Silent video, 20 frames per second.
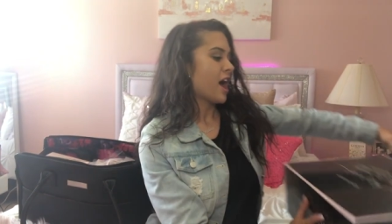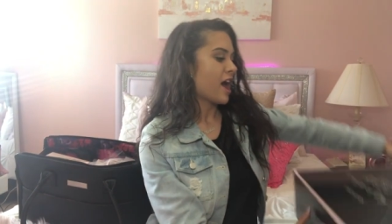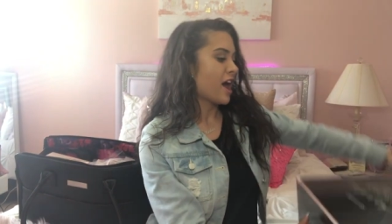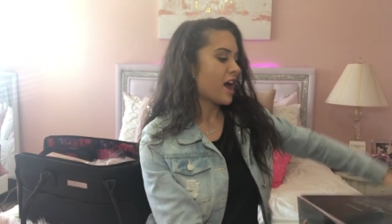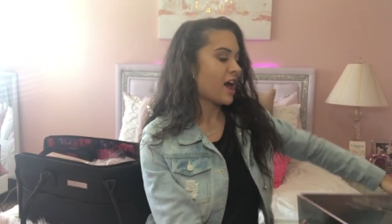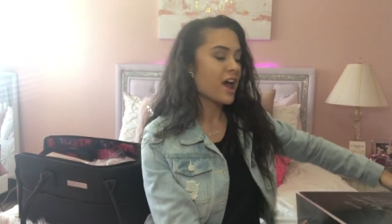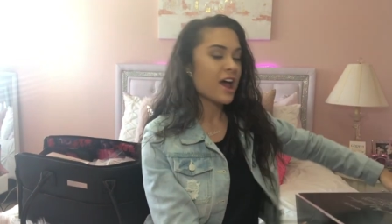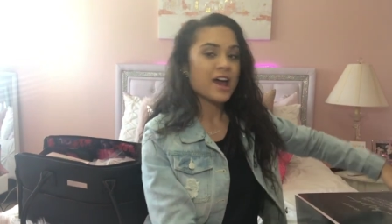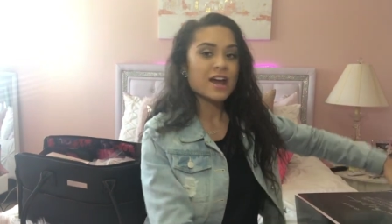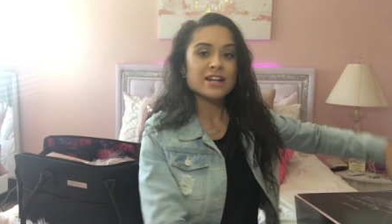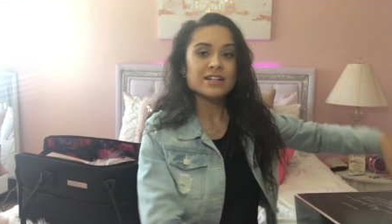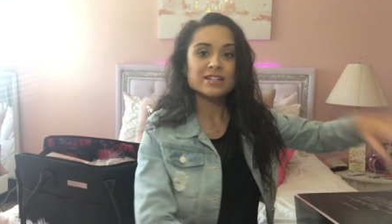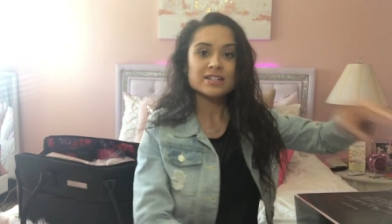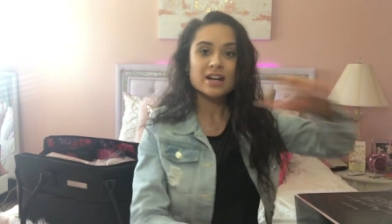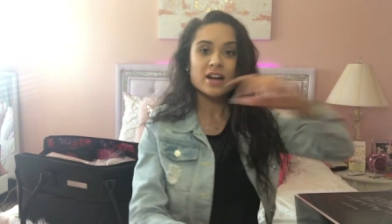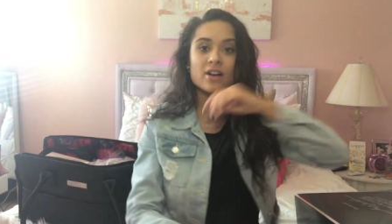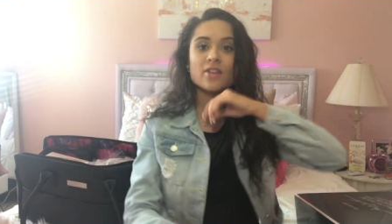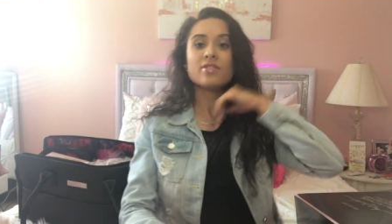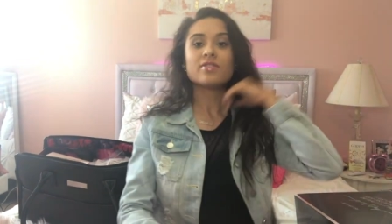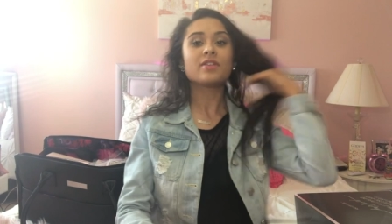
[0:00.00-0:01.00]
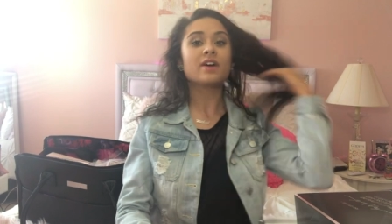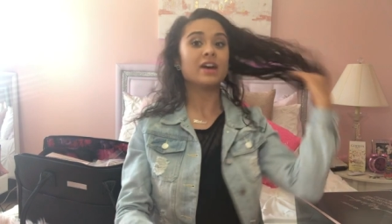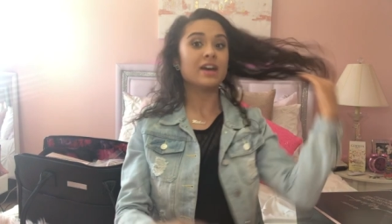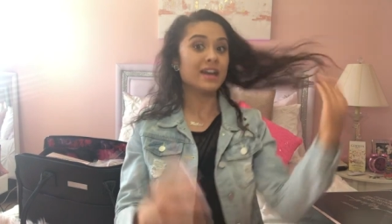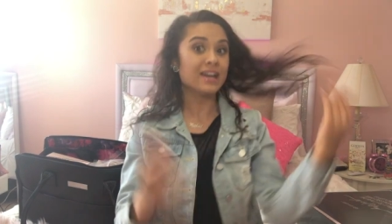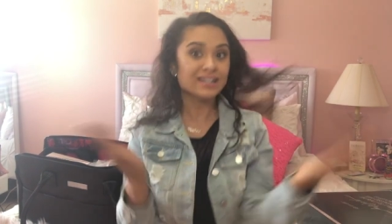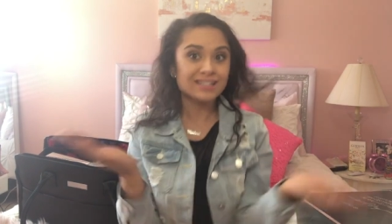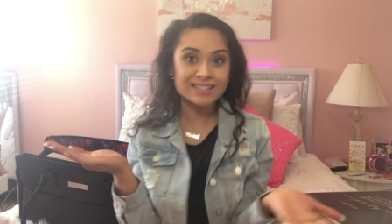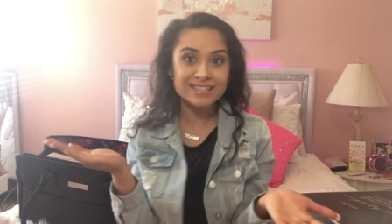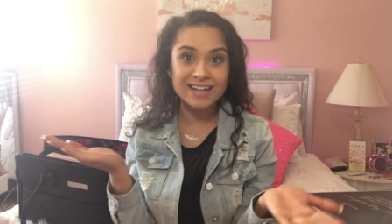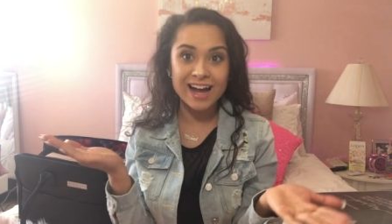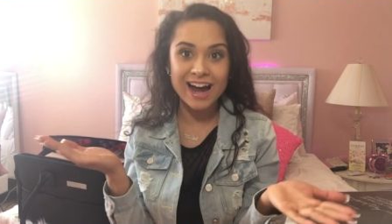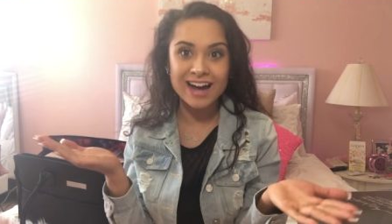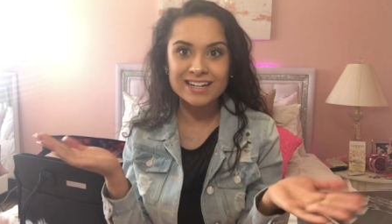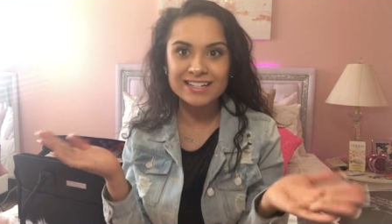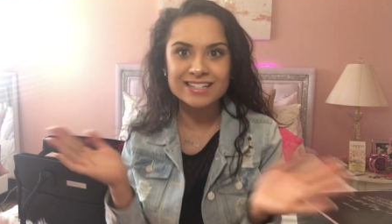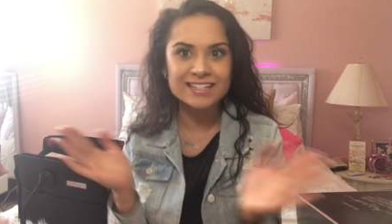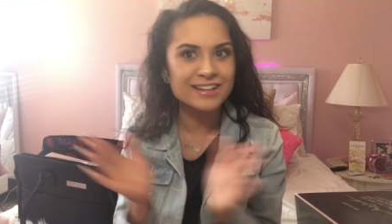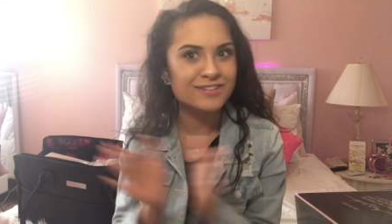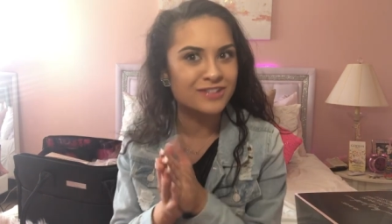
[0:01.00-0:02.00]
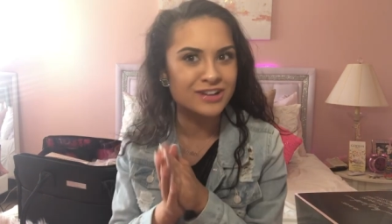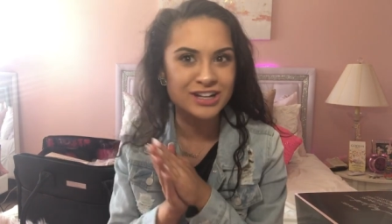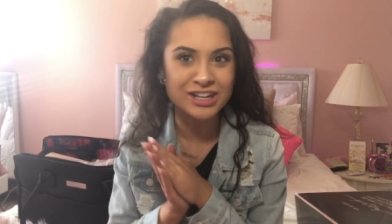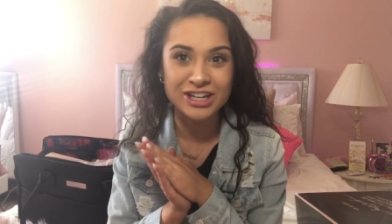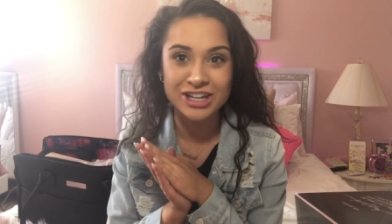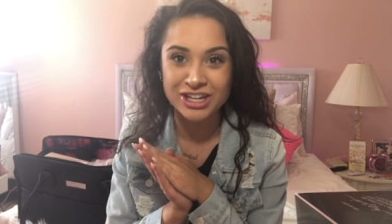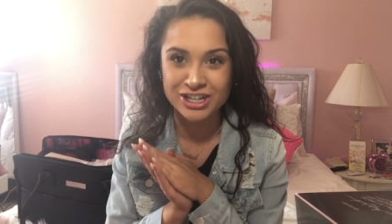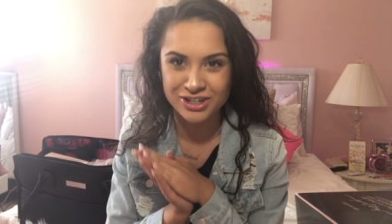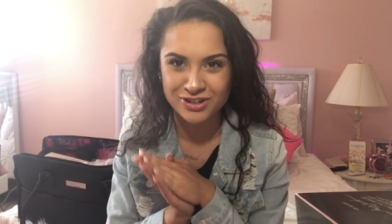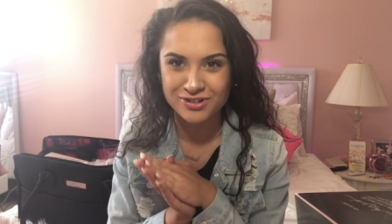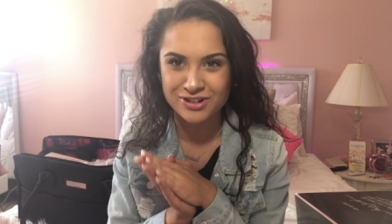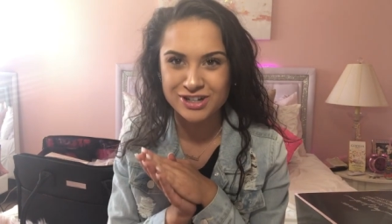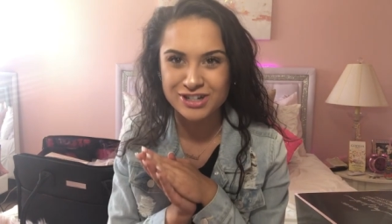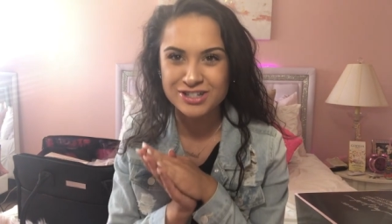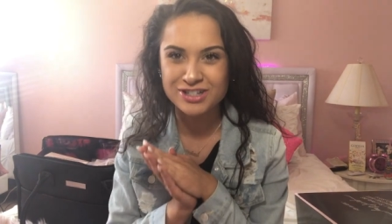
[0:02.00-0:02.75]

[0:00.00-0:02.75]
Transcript: And the inside is even cuter.